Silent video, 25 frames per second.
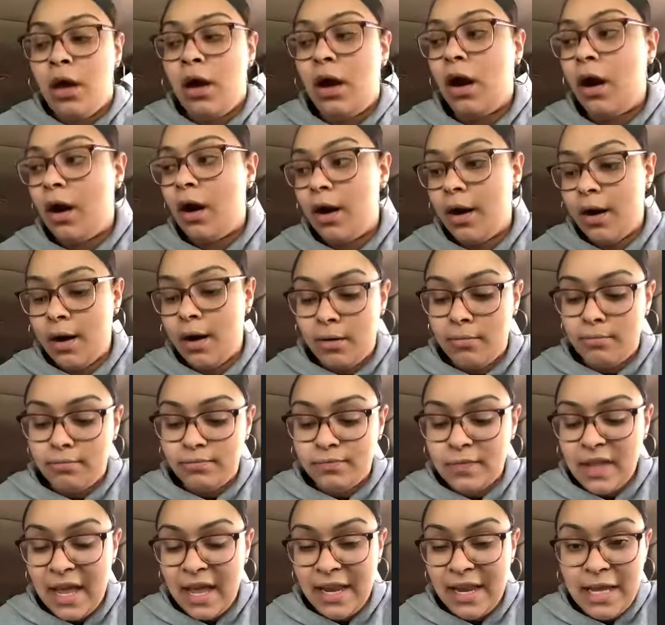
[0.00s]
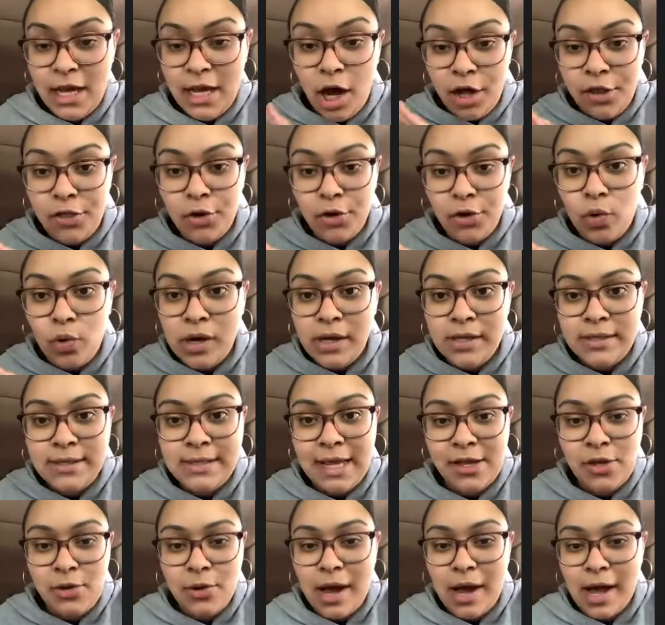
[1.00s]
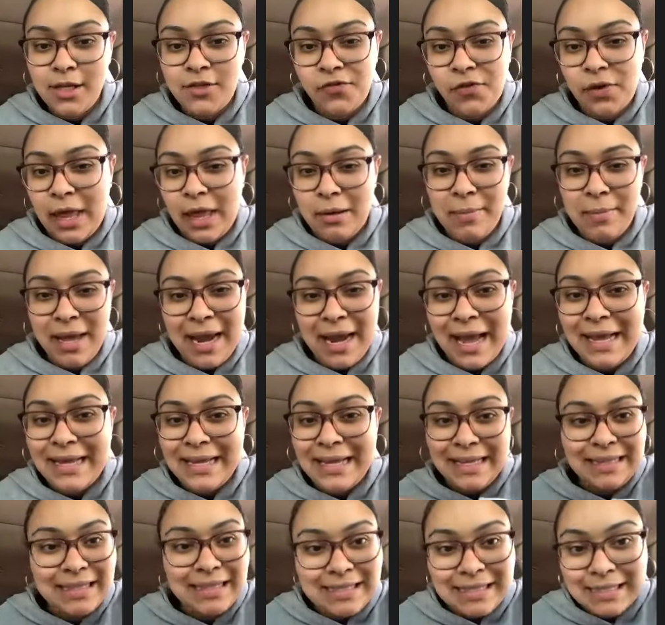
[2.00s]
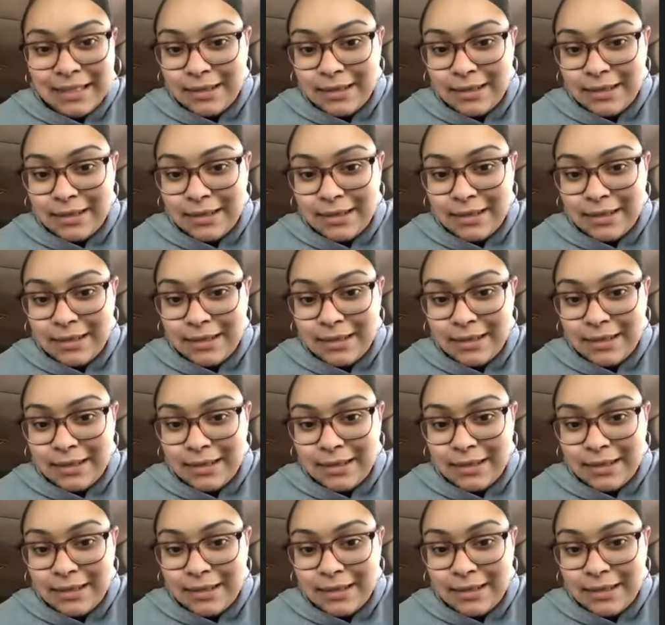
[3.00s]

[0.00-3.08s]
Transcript: um any other ones that you guys feel like man i get this